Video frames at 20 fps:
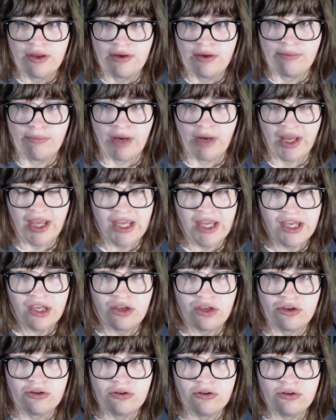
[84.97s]
my
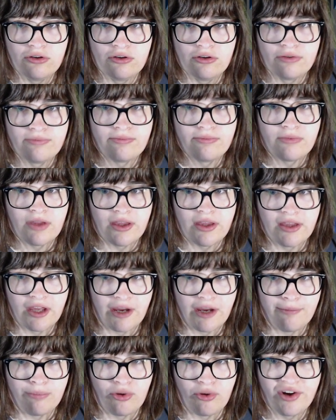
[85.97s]
EQ, the
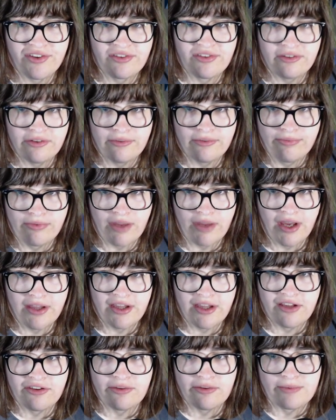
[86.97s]
compressor, and then
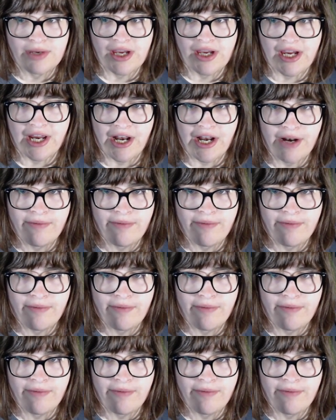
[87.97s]
some gain.